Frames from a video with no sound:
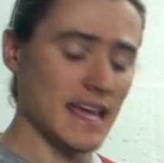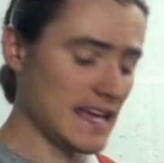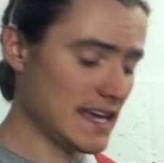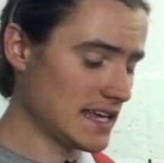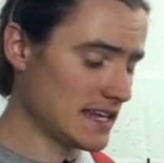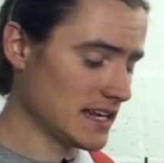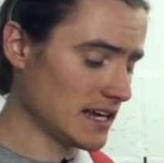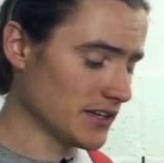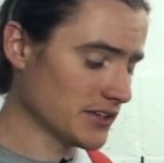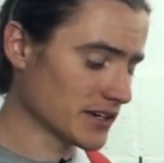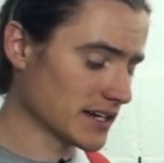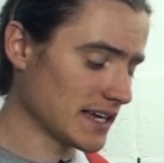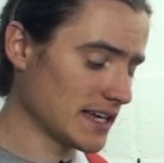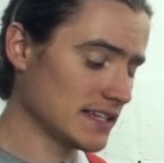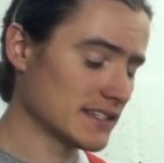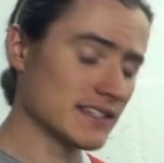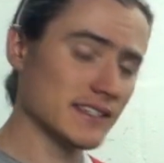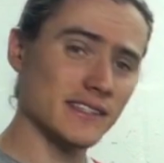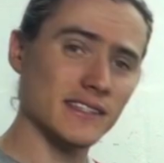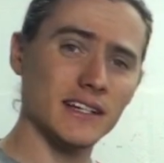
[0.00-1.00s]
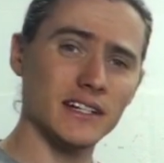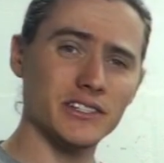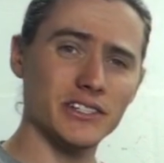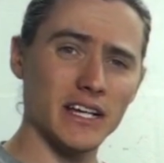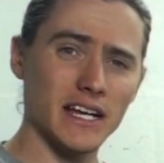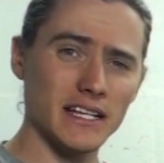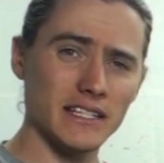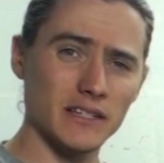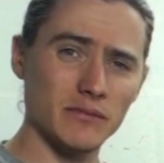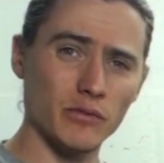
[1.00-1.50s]
In other cases, such
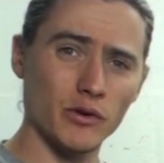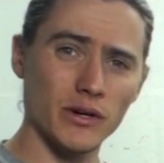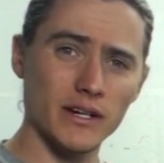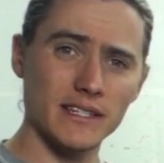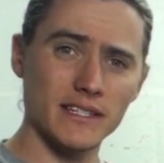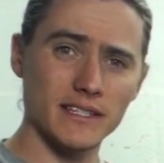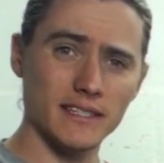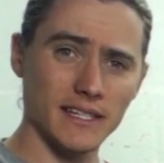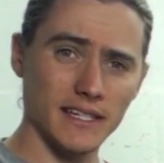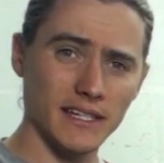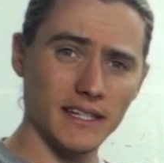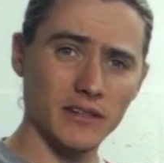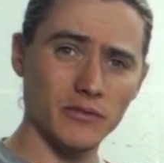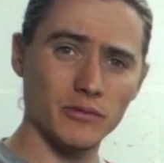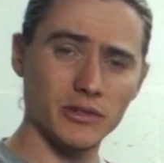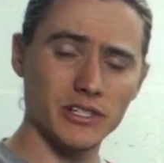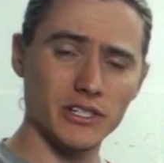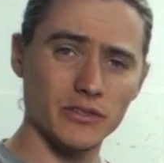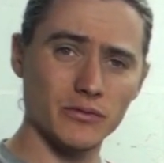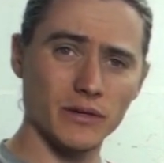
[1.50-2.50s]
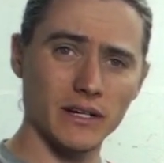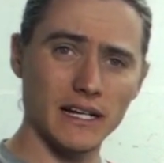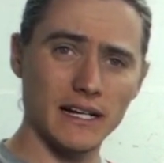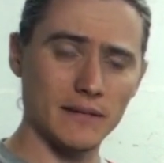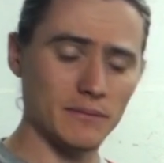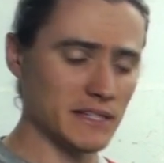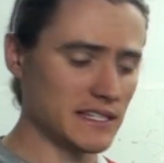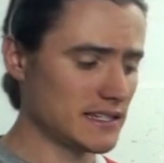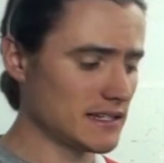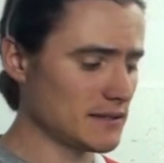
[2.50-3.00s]
as a mortise and tenon, which is what
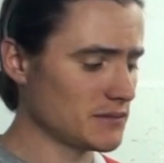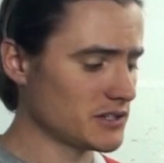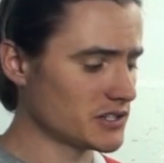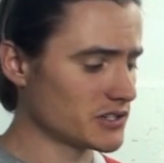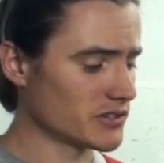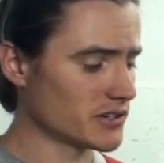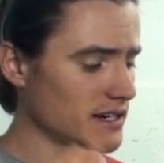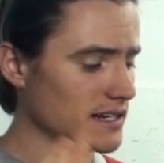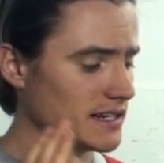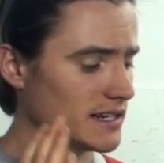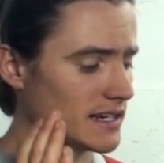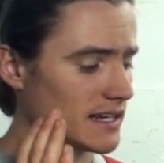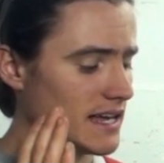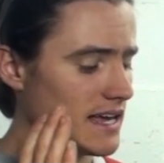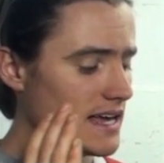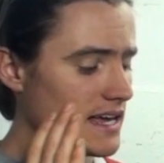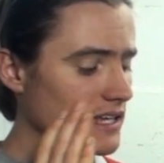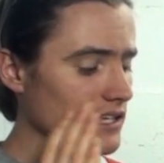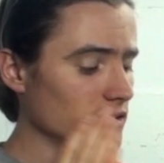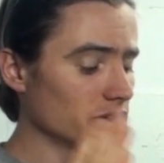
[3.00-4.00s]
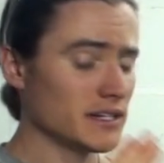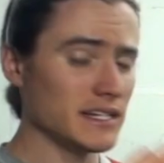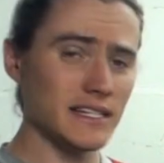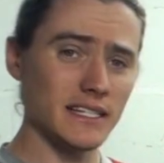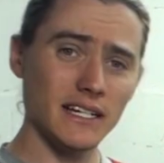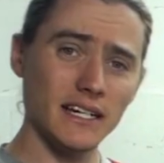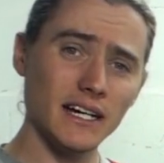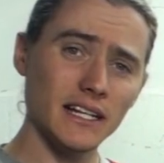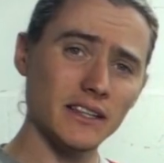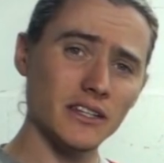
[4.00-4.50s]
I'll be demonstrating, you'll need
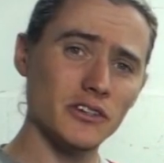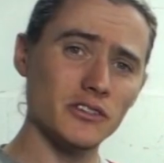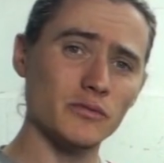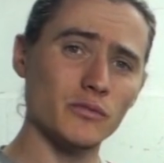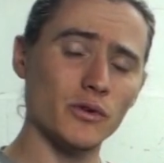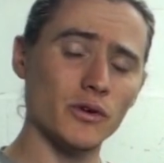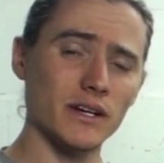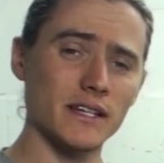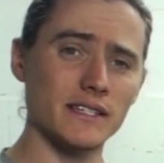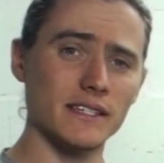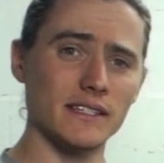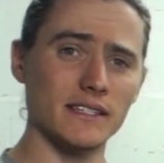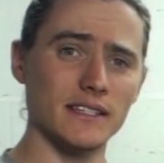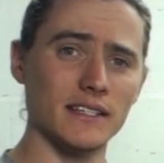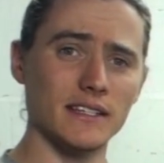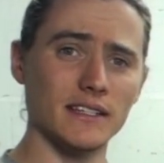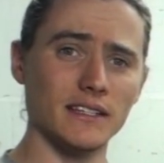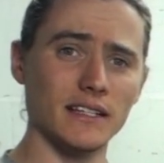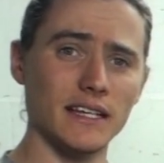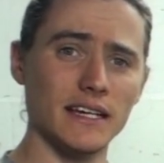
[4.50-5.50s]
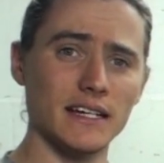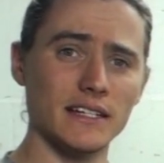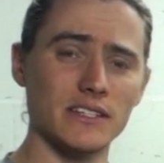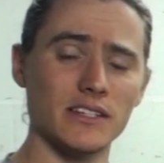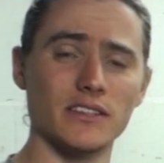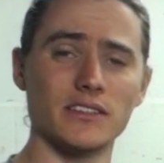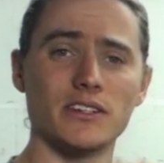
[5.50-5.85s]
to cut those mortises in the legs.